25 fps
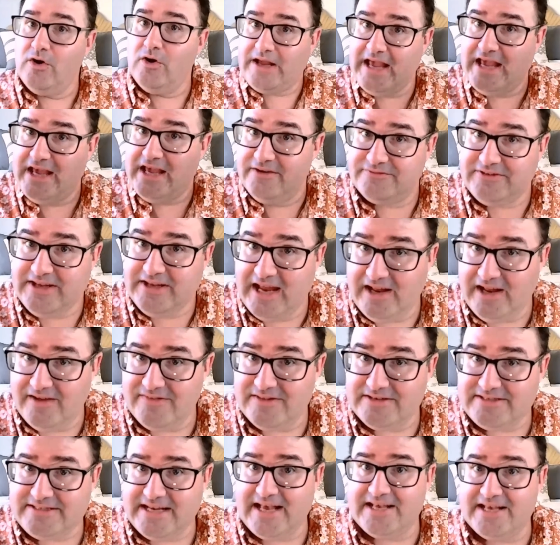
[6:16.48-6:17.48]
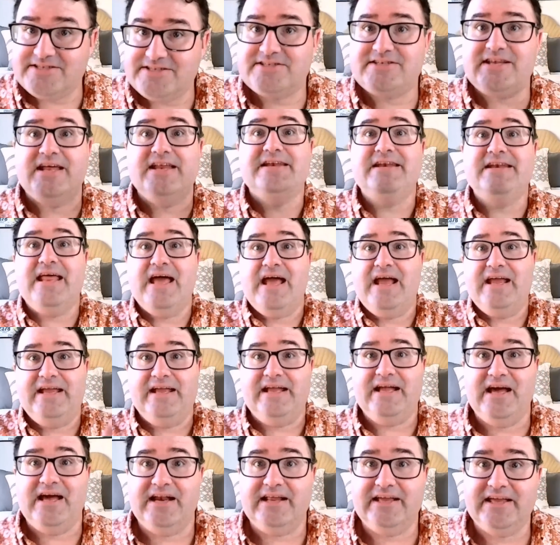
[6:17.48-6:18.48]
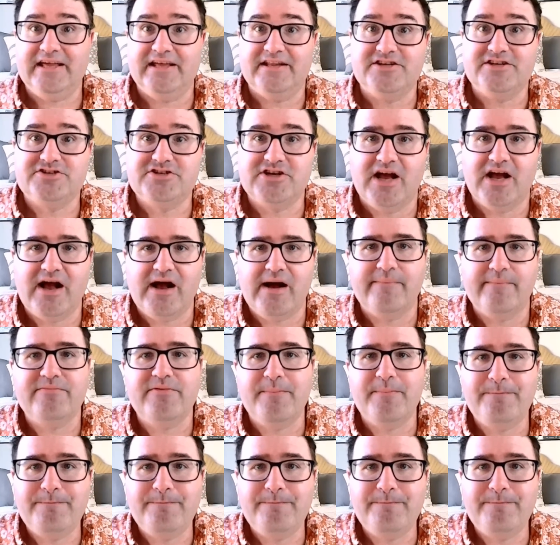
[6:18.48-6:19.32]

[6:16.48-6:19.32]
Okay, you've taken the test. Now you got to get a job.